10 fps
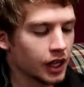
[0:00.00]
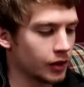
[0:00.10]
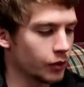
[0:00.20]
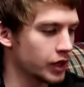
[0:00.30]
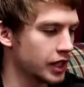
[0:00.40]

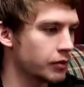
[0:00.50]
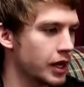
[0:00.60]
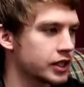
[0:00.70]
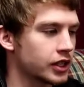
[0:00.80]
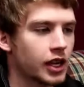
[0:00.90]
Uh, when He
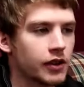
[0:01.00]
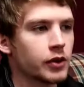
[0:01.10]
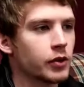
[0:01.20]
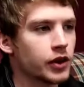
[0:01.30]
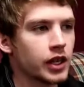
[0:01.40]
makes a
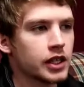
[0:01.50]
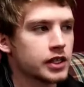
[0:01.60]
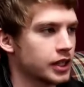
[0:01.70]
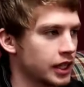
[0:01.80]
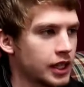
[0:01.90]
covenant with
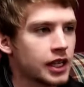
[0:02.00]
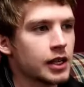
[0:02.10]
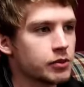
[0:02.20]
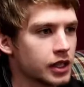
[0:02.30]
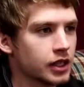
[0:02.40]
us, He
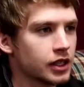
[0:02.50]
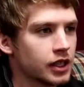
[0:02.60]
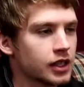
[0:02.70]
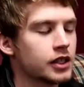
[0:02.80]
keeps it.